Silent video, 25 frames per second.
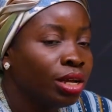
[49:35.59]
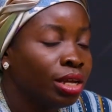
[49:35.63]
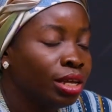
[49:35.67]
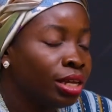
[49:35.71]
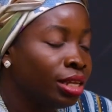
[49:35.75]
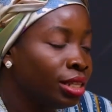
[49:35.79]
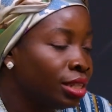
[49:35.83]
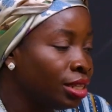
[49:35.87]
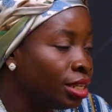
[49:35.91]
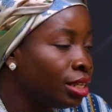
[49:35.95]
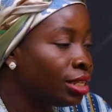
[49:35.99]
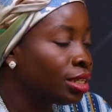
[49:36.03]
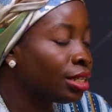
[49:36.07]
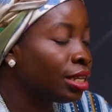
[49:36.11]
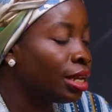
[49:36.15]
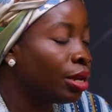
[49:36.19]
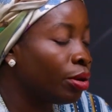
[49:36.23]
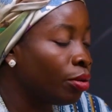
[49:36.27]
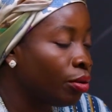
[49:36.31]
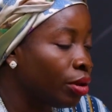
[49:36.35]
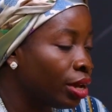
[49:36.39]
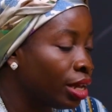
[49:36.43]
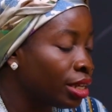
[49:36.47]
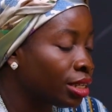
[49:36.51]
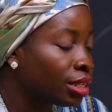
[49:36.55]
in these
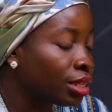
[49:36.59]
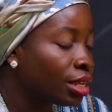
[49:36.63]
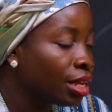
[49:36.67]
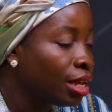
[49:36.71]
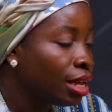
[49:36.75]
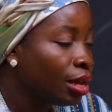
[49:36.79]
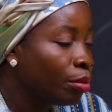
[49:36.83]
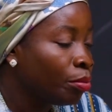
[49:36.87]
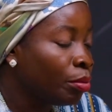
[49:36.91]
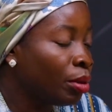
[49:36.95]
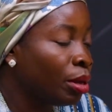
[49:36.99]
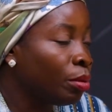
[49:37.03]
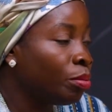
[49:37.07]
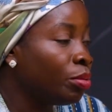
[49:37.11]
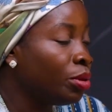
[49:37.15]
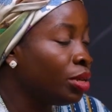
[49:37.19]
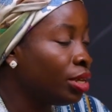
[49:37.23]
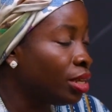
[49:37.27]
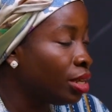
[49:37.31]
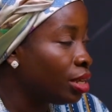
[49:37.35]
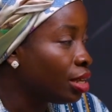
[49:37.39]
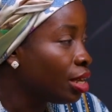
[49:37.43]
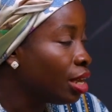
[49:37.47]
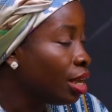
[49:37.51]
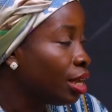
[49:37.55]
areas
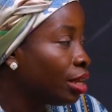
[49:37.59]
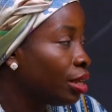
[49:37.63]
maybe